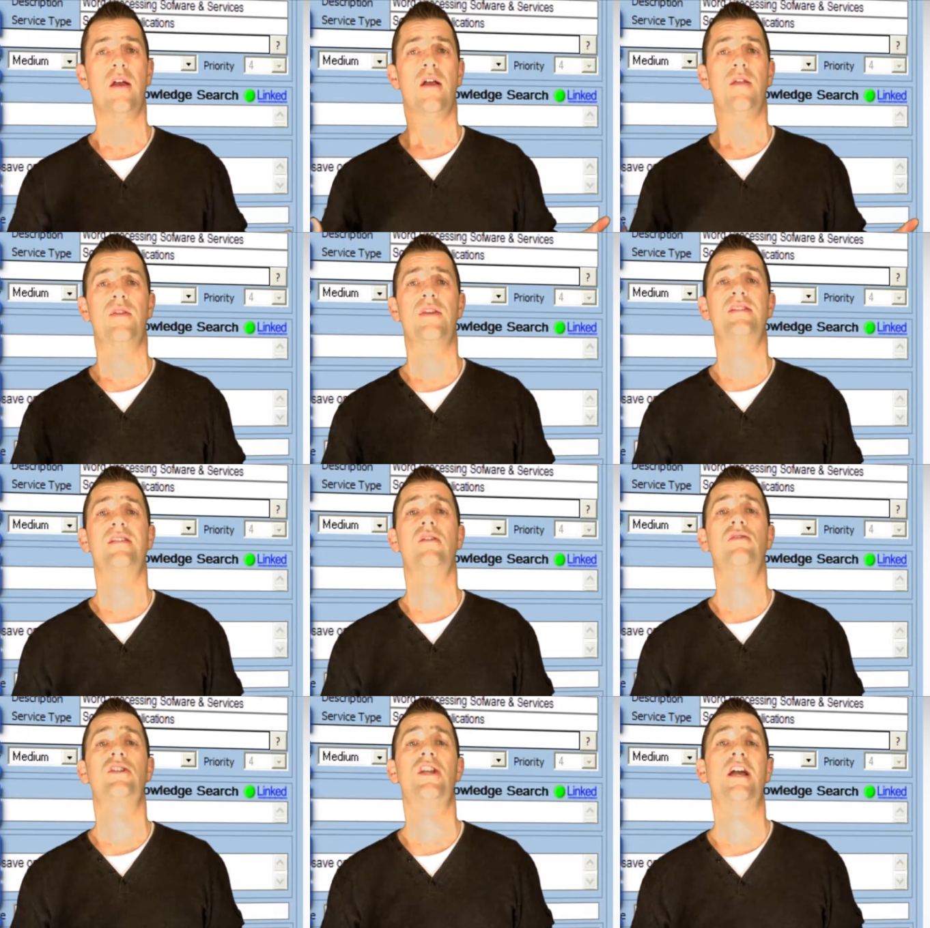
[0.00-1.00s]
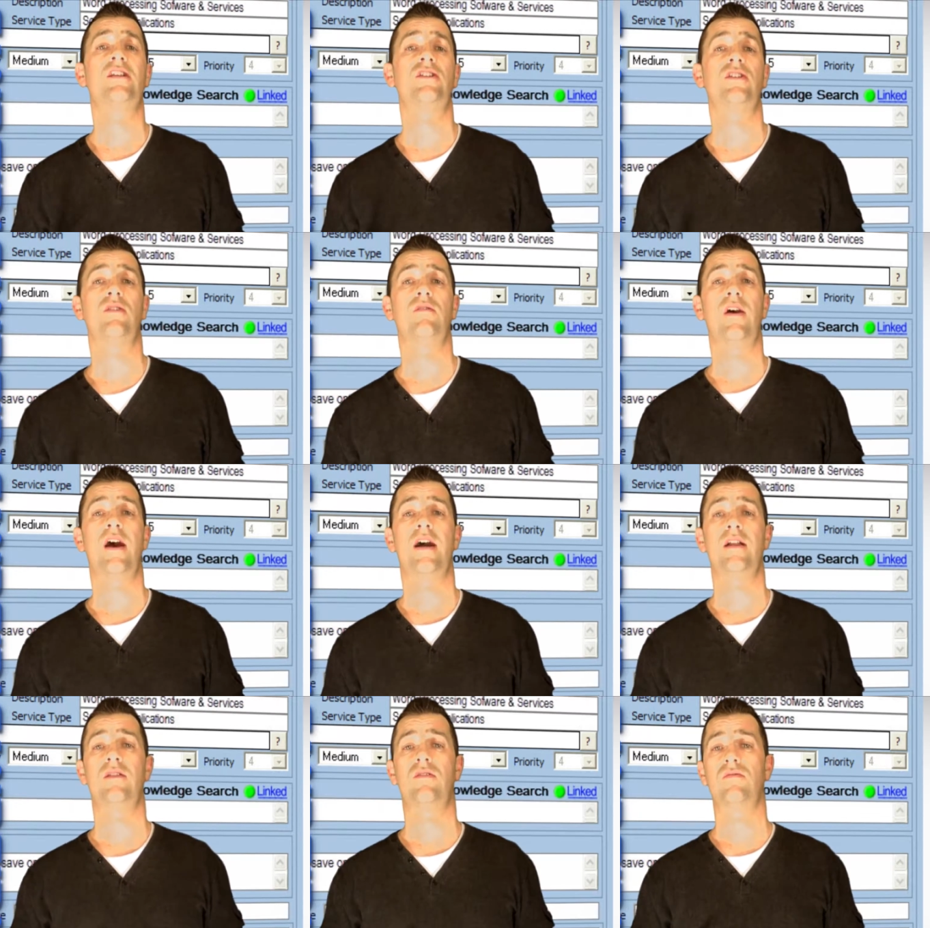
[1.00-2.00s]
The association of
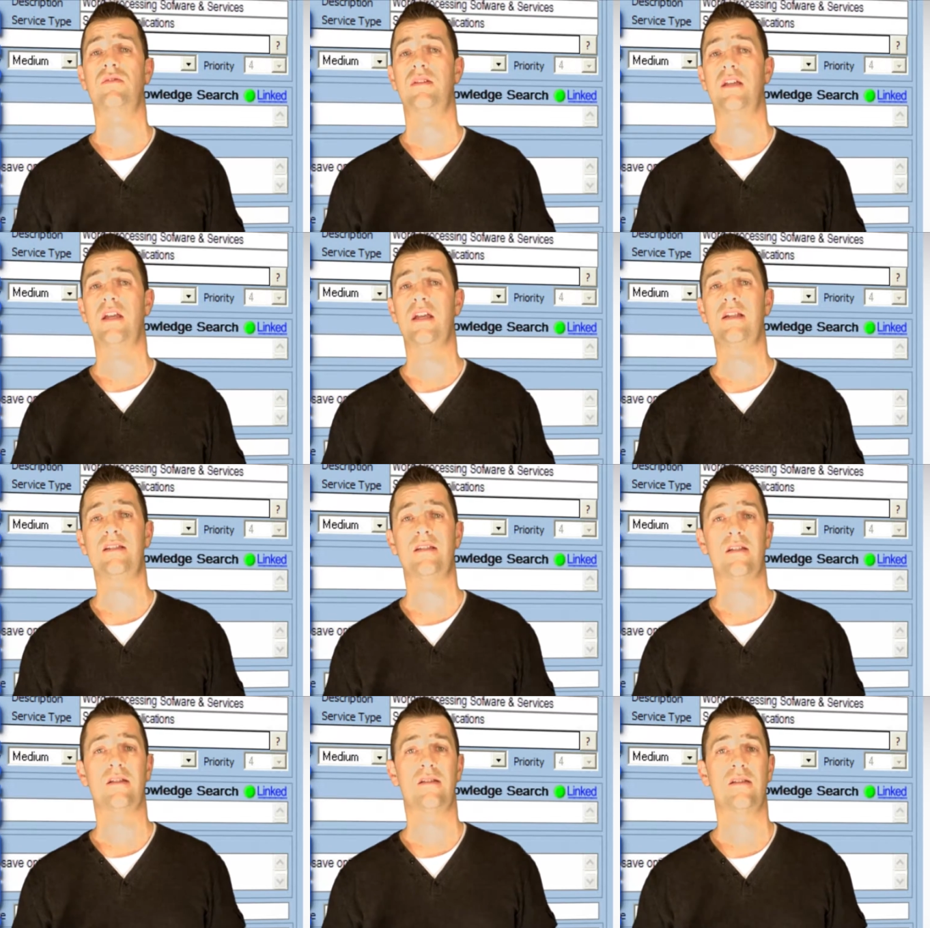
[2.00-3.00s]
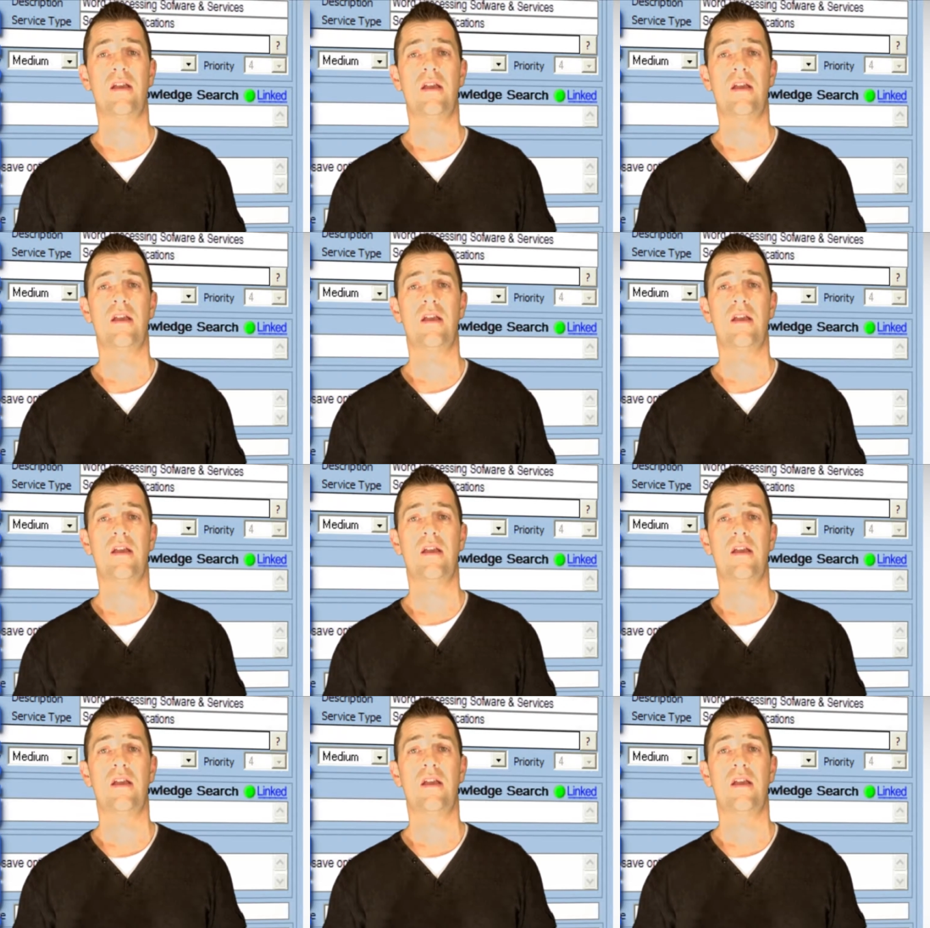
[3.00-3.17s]
articles to incidents